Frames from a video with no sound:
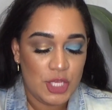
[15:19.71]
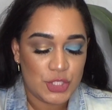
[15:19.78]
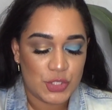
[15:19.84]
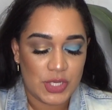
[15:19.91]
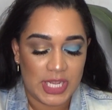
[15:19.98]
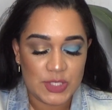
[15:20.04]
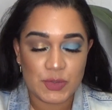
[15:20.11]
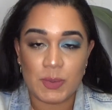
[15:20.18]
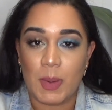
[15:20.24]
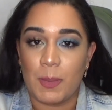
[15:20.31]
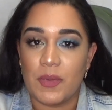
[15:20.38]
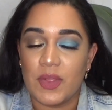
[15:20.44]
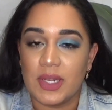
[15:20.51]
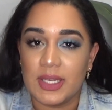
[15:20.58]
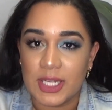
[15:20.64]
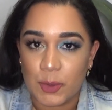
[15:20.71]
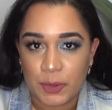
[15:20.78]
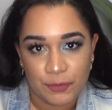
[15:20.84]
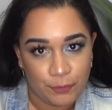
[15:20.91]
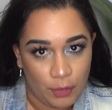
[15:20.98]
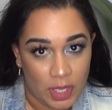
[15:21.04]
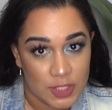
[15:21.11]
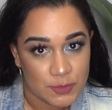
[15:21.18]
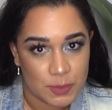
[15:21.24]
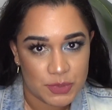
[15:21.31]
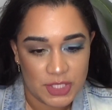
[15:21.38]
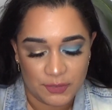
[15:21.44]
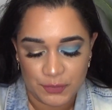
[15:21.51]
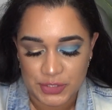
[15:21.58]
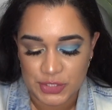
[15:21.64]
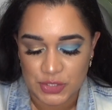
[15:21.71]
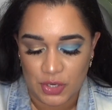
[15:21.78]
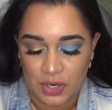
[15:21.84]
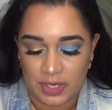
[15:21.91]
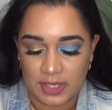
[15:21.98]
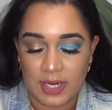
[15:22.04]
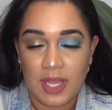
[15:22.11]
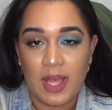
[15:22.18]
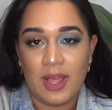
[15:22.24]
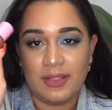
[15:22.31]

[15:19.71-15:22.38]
do you guys remember the liquid frost from Jeffree Star?